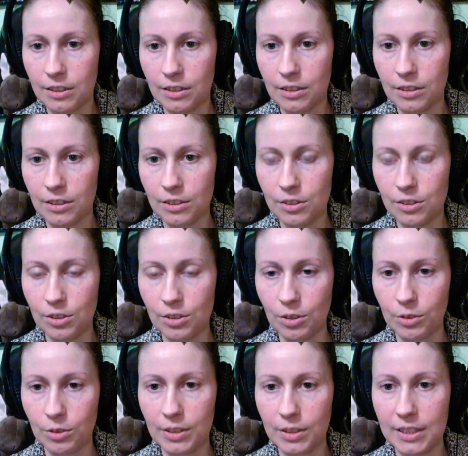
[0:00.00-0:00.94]

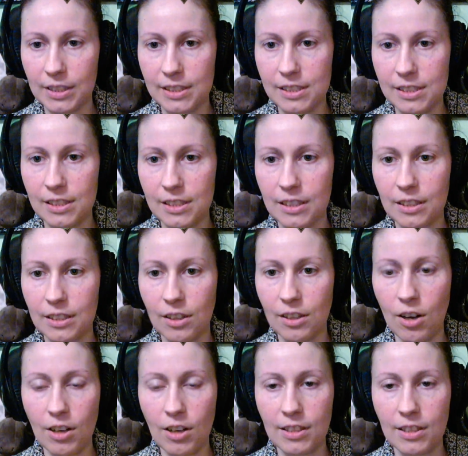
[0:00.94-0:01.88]
So let's see the
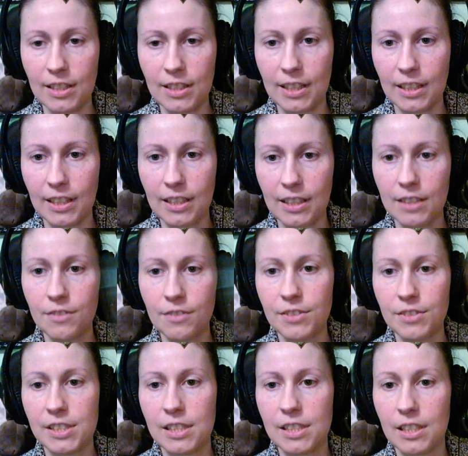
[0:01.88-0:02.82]
card that it
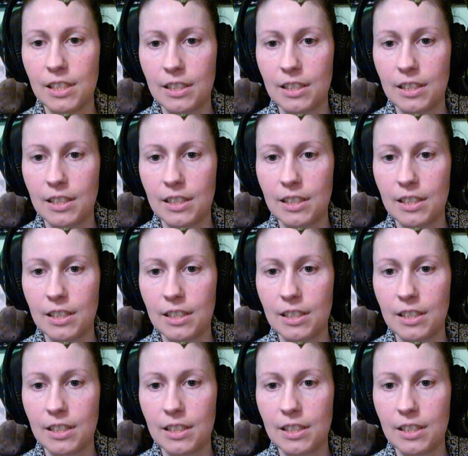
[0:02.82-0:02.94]
gives.